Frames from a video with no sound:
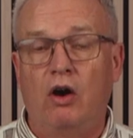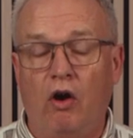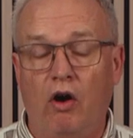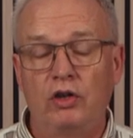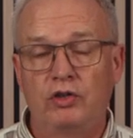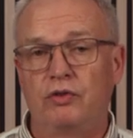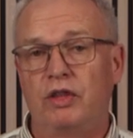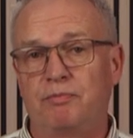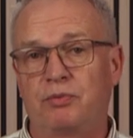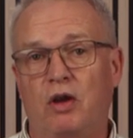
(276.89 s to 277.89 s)
Also the
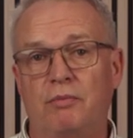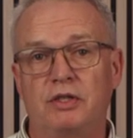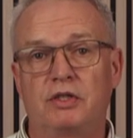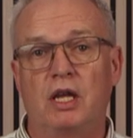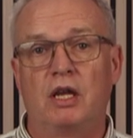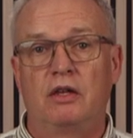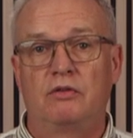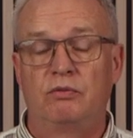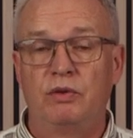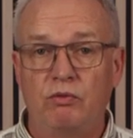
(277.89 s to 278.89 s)
promise
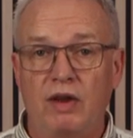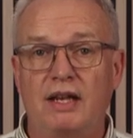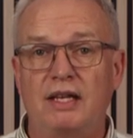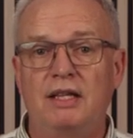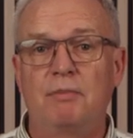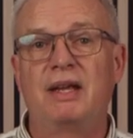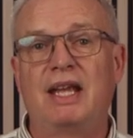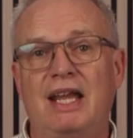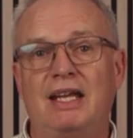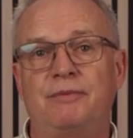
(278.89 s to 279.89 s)
we read in the
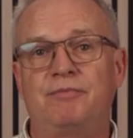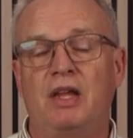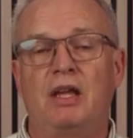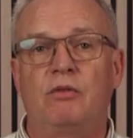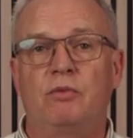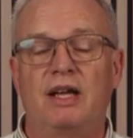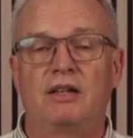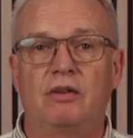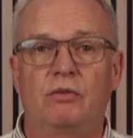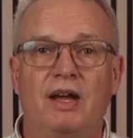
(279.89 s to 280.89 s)
beginning, where,
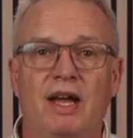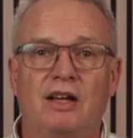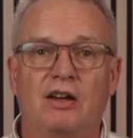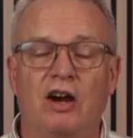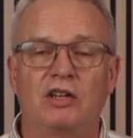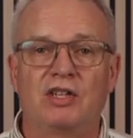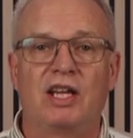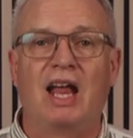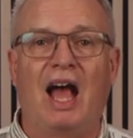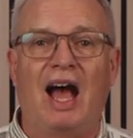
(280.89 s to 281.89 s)
where God
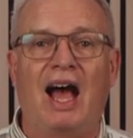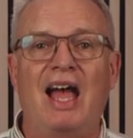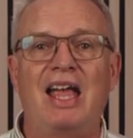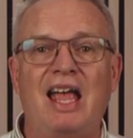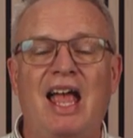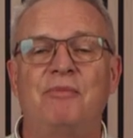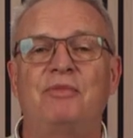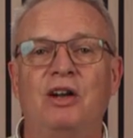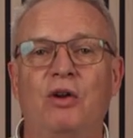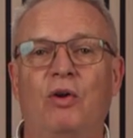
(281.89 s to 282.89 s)
said, "I am
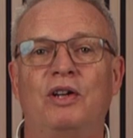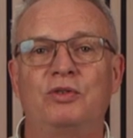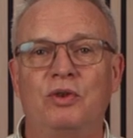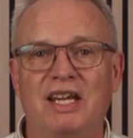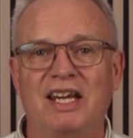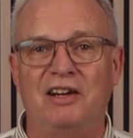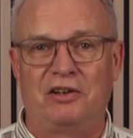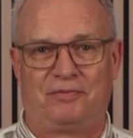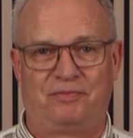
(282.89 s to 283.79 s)
the Lord your healer."